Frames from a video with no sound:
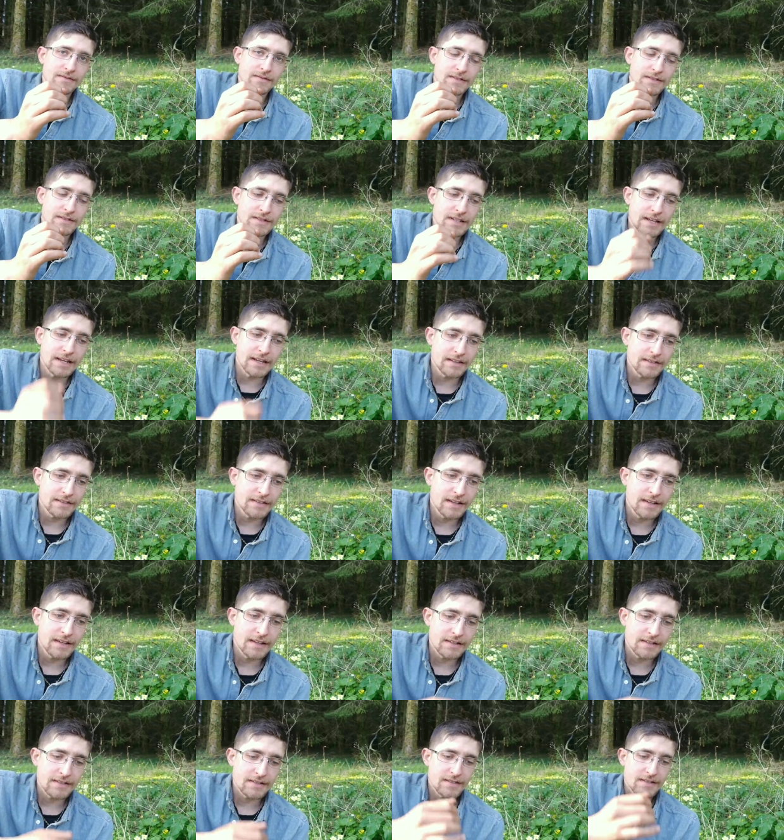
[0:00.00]
Take
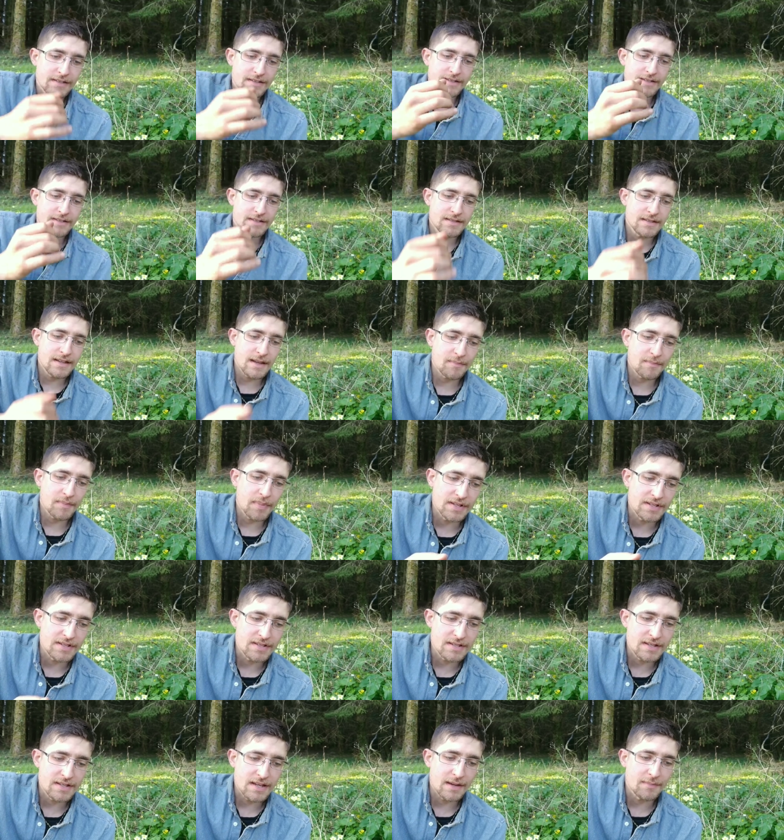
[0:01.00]
things step by
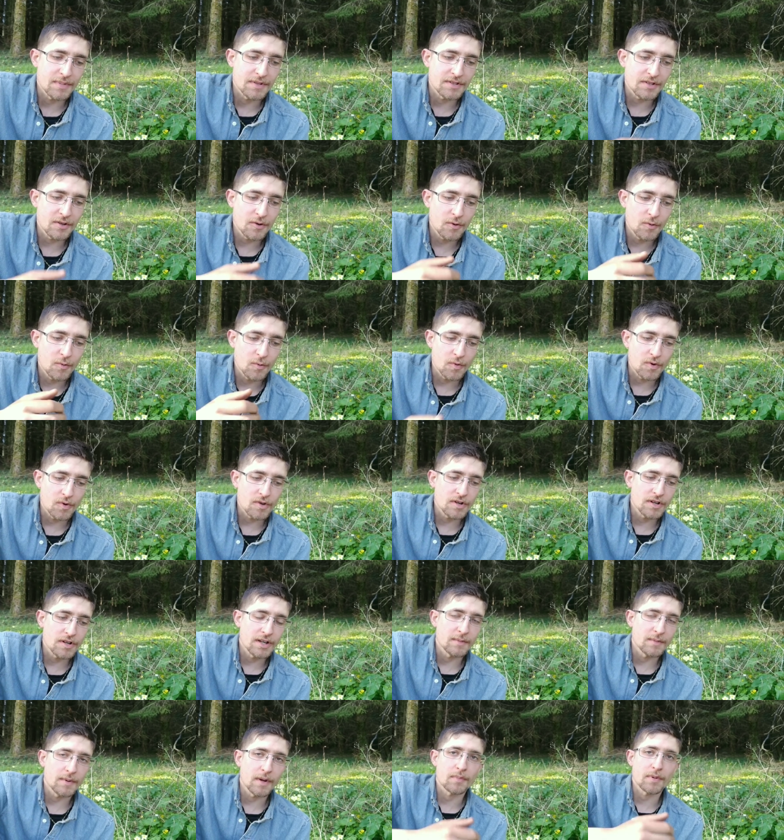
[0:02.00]
step and don't
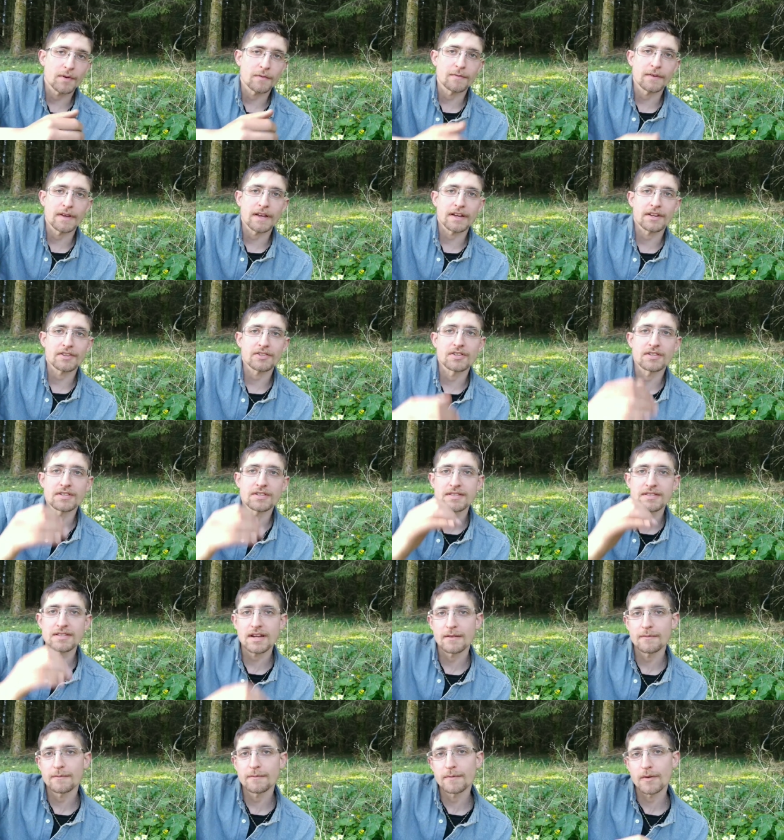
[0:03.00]
worry about perfection and
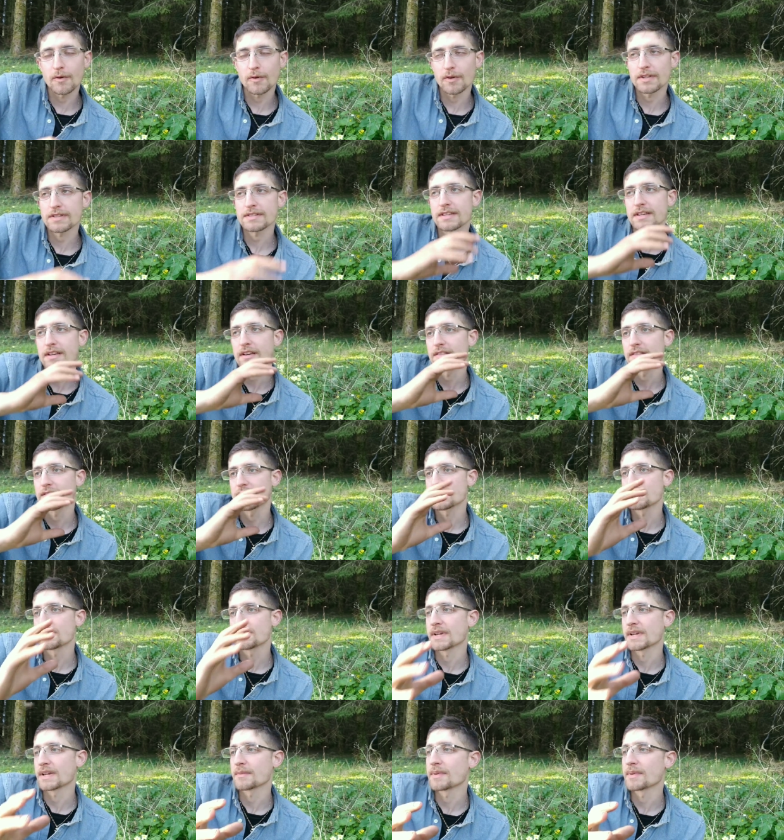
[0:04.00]
stop focusing on this
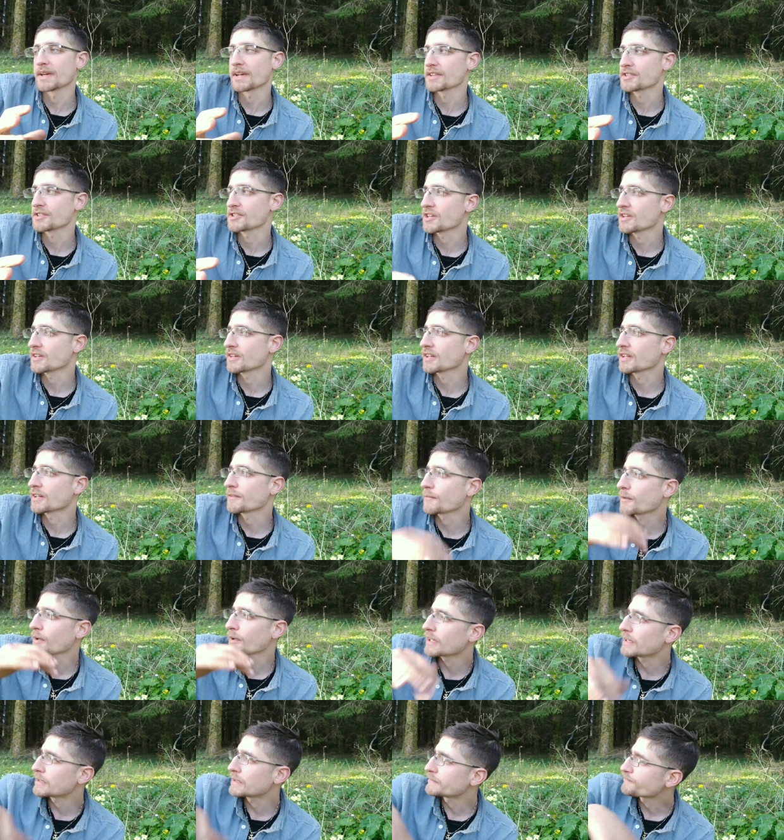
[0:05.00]
big picture. Like if
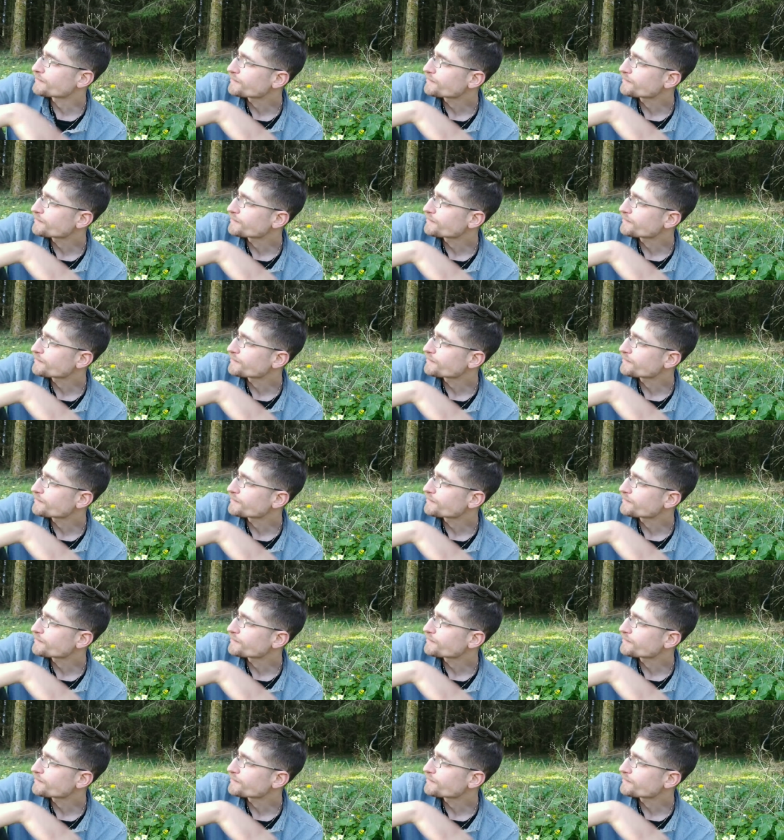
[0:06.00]
I